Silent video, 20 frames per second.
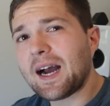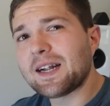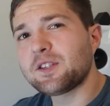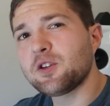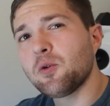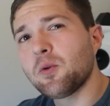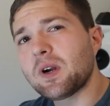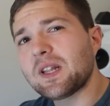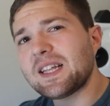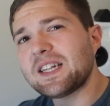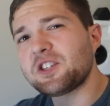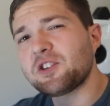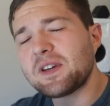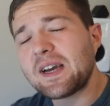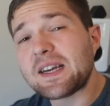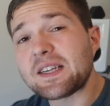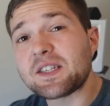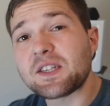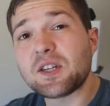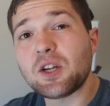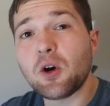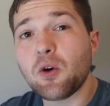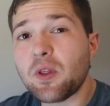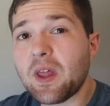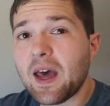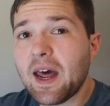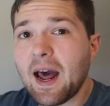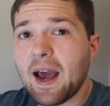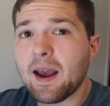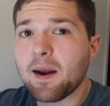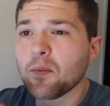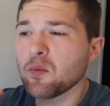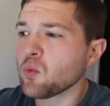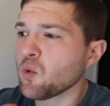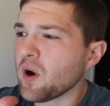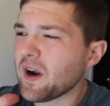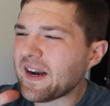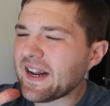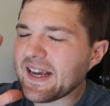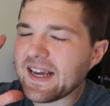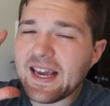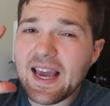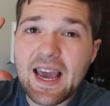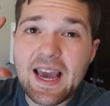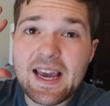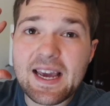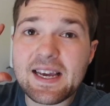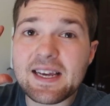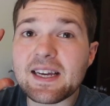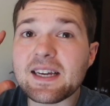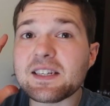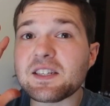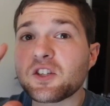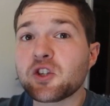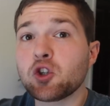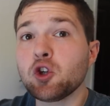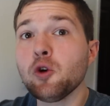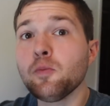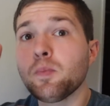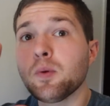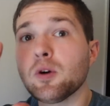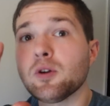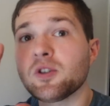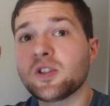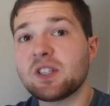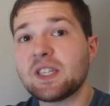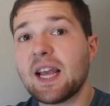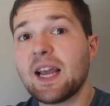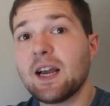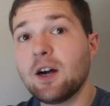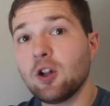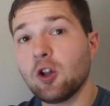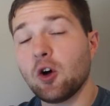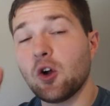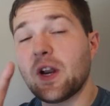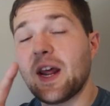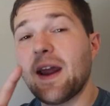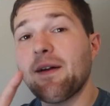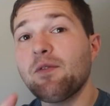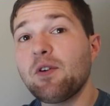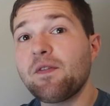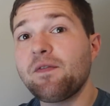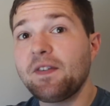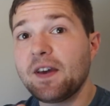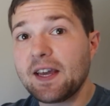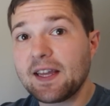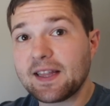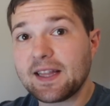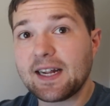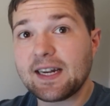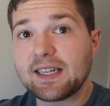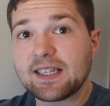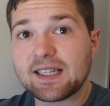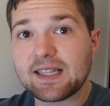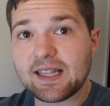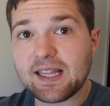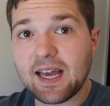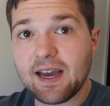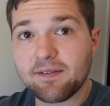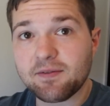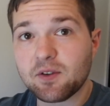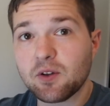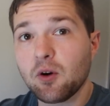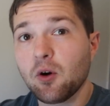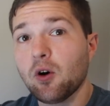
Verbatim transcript: I do want to let you guys know that I am running a super sale on everything that is left